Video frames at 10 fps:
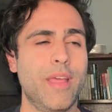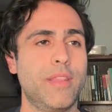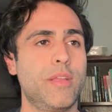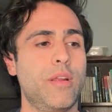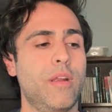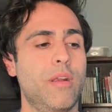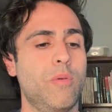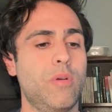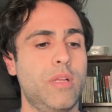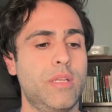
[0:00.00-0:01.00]
There
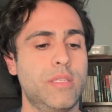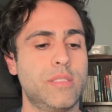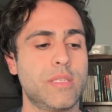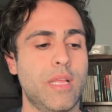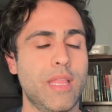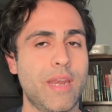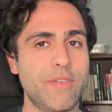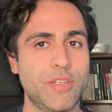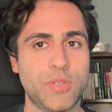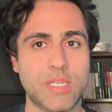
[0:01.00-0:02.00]
was a lot of
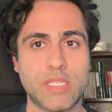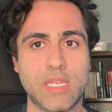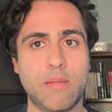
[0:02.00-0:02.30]
interest